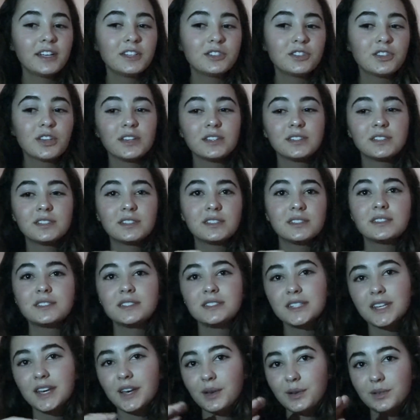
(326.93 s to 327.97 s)
just
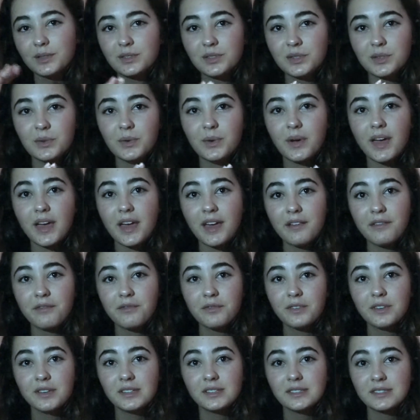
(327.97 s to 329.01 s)
tells you
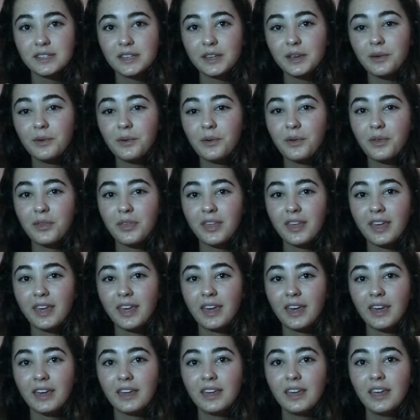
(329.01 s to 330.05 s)
every single
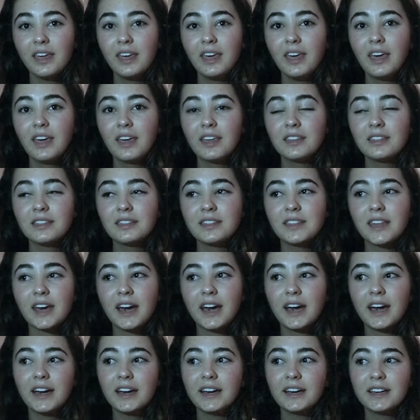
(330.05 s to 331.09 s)
thing
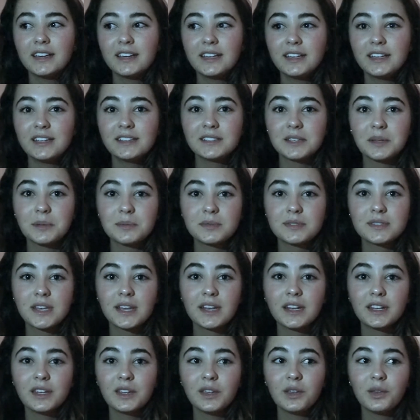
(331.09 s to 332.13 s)
that is
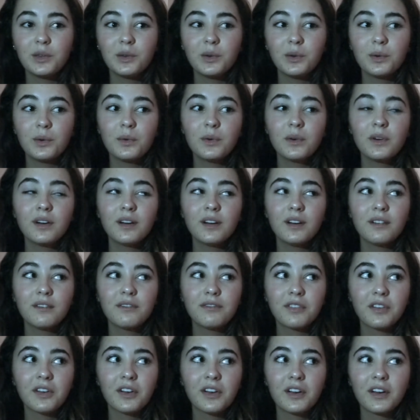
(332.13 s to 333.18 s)
upsetting you
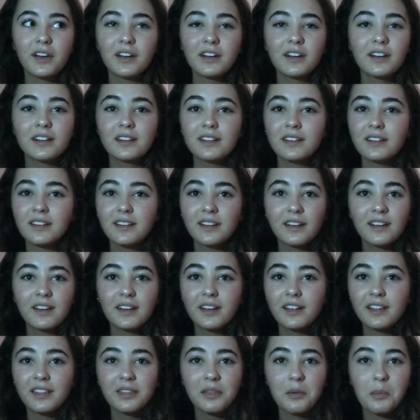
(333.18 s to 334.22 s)
for
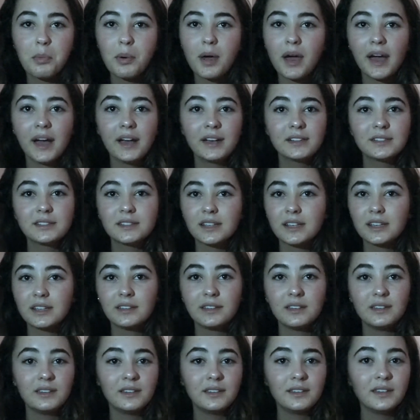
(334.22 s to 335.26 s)
the past like
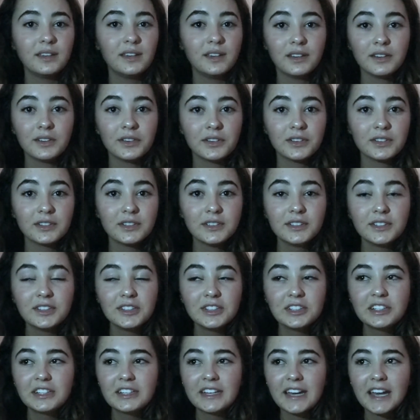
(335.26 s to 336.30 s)
year,
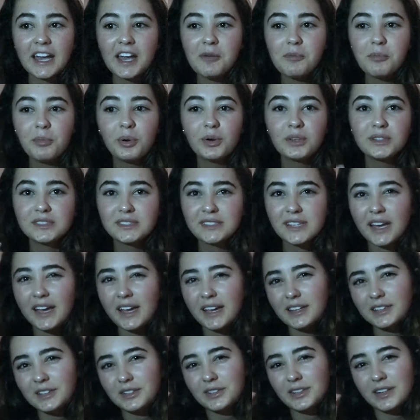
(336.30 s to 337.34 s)
and puts
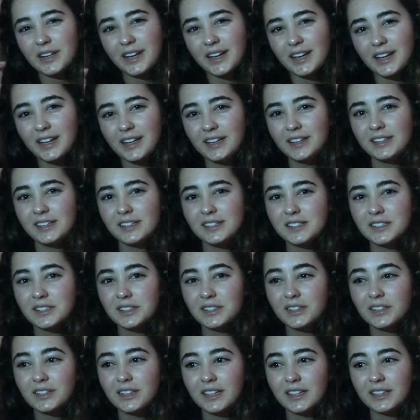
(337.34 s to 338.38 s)
that in your head
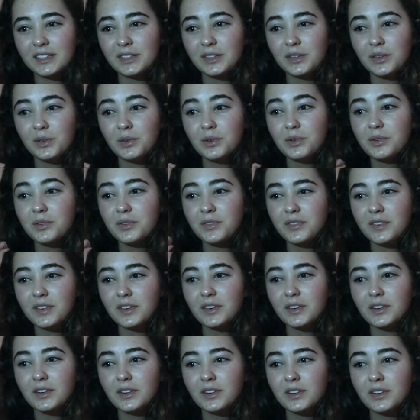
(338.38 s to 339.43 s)
until like you
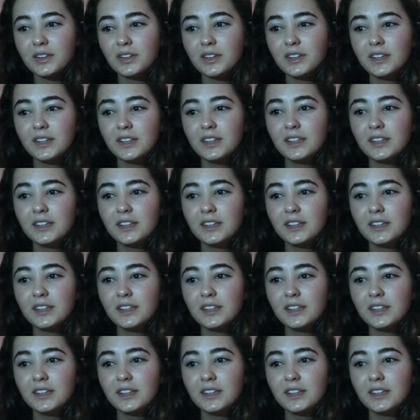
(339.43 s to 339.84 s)
feel